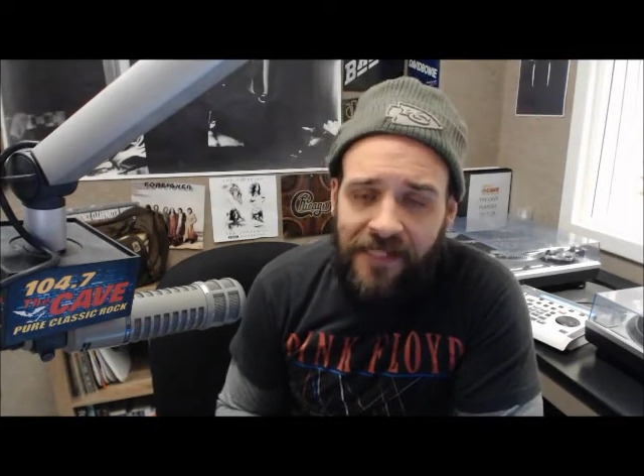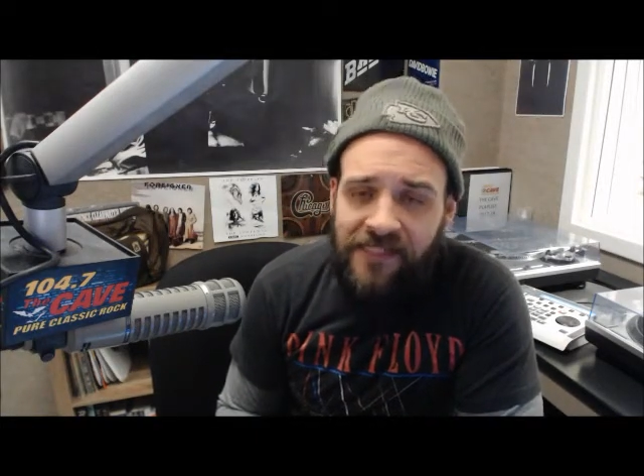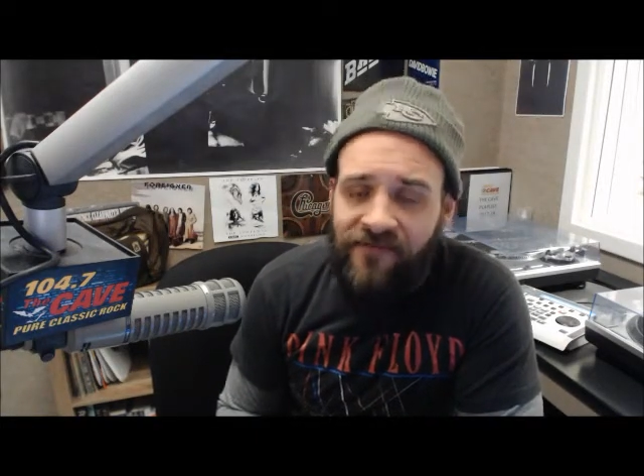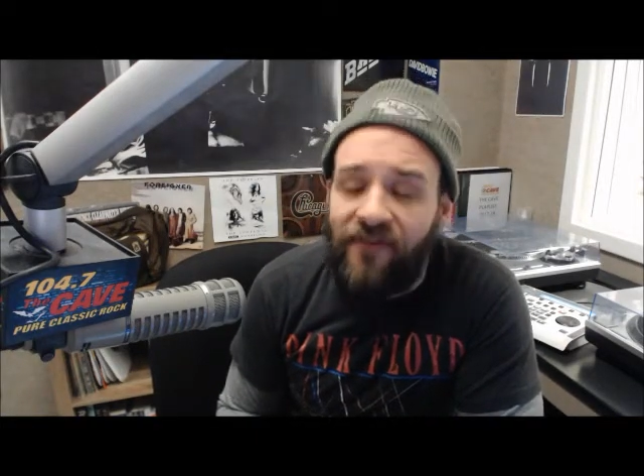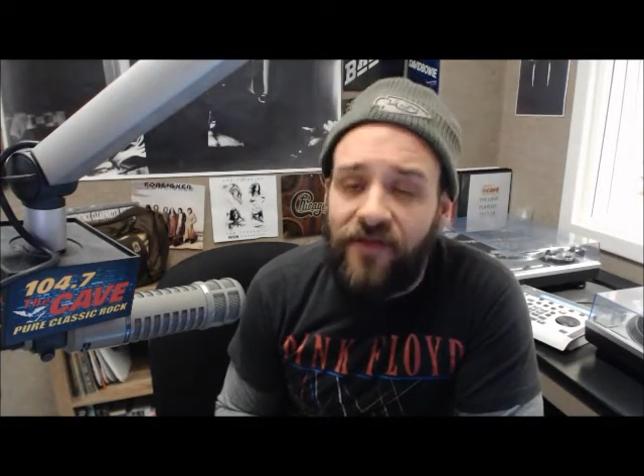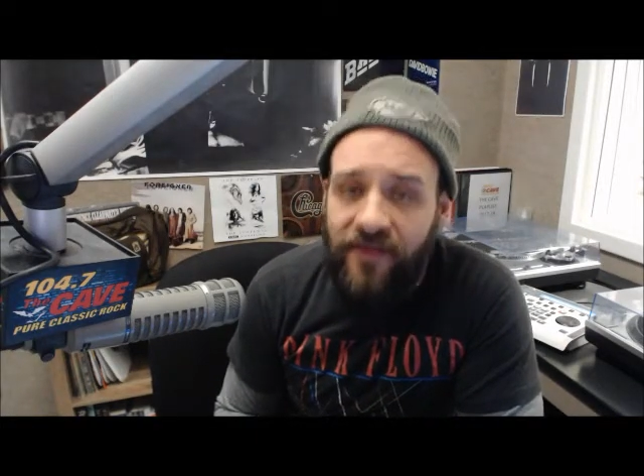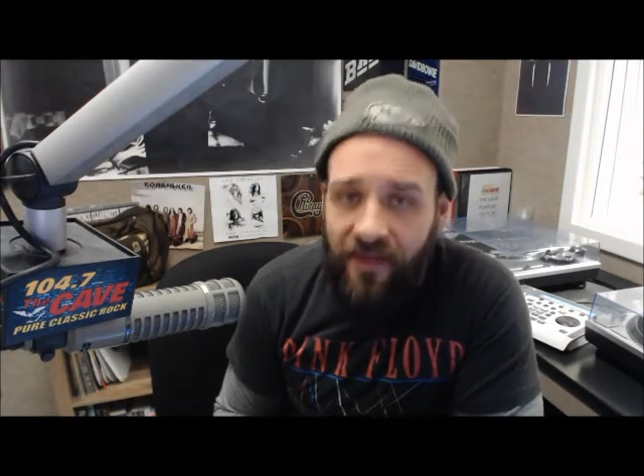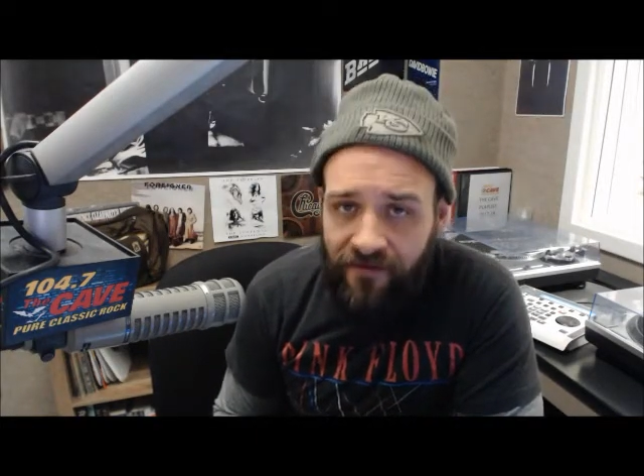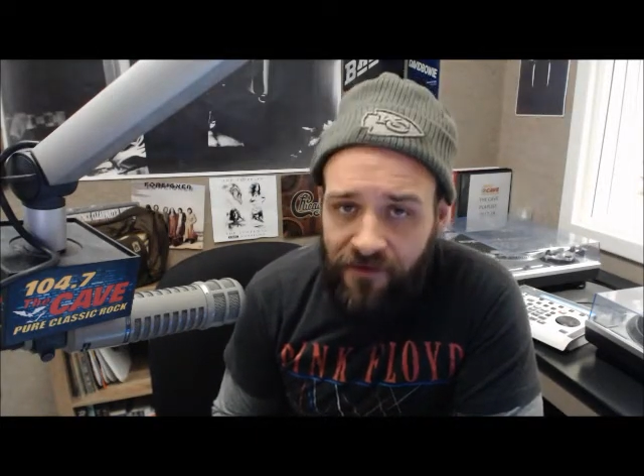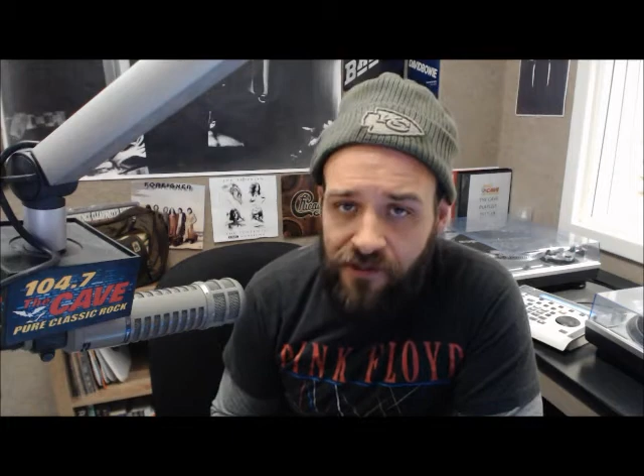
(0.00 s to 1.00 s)
The Best of
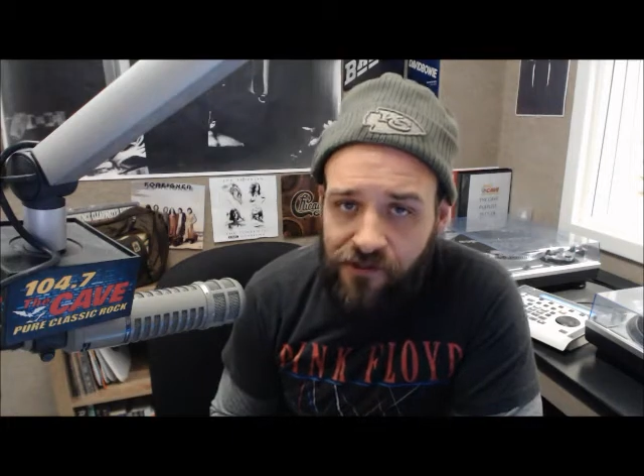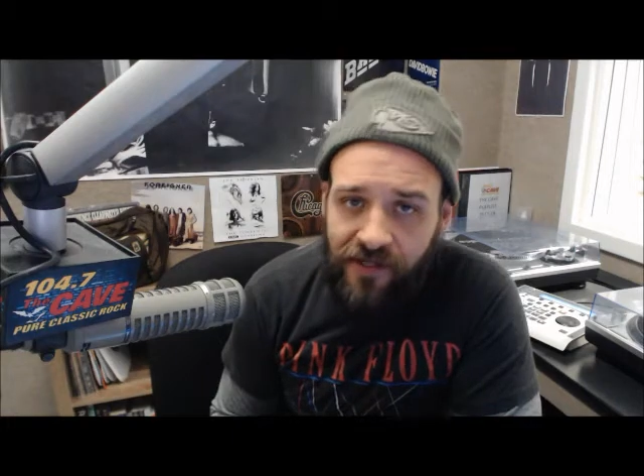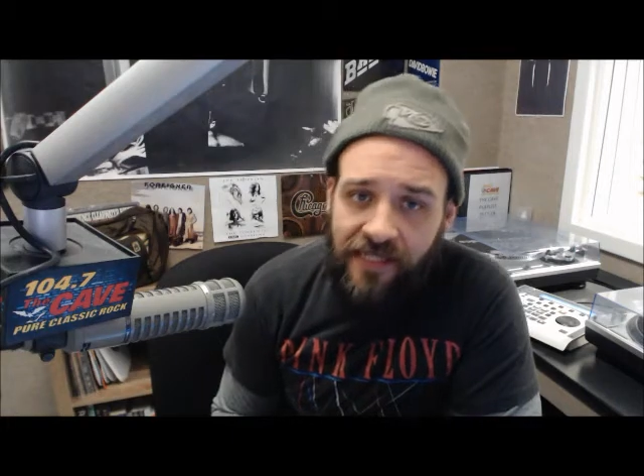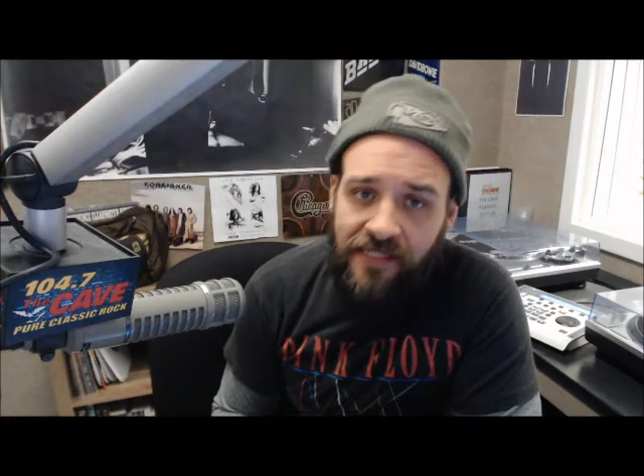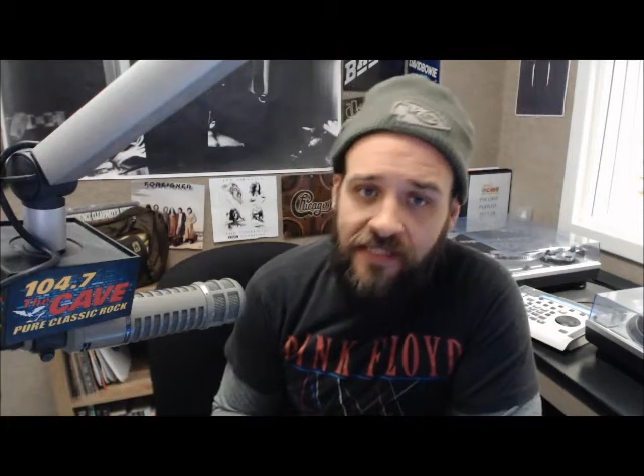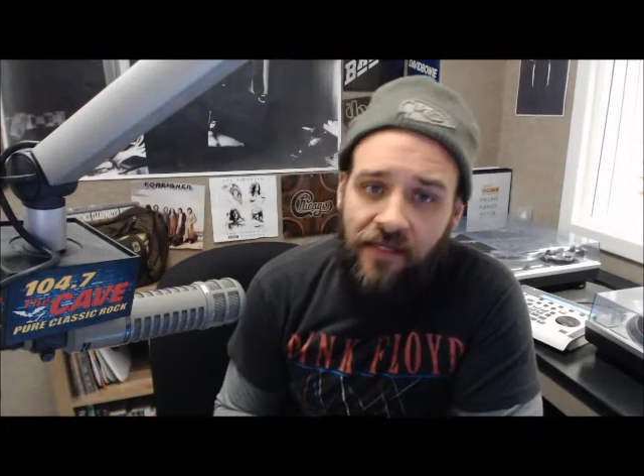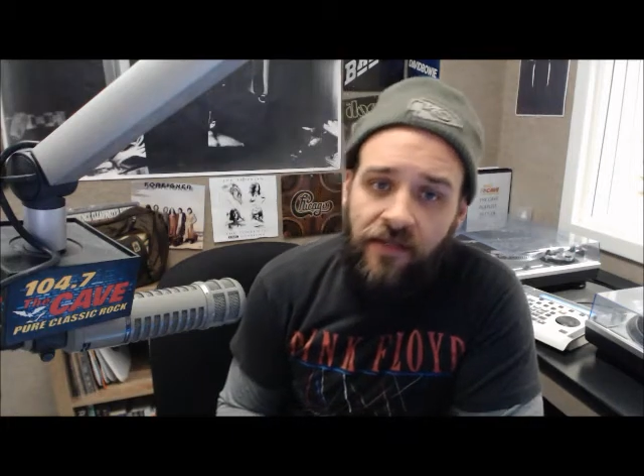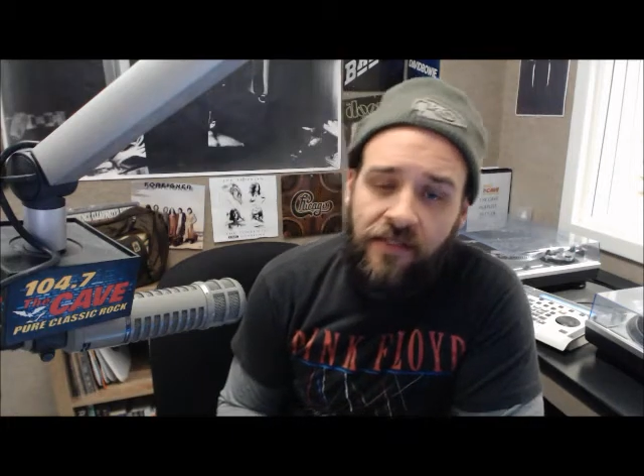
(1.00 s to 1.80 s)
Everything, featuring his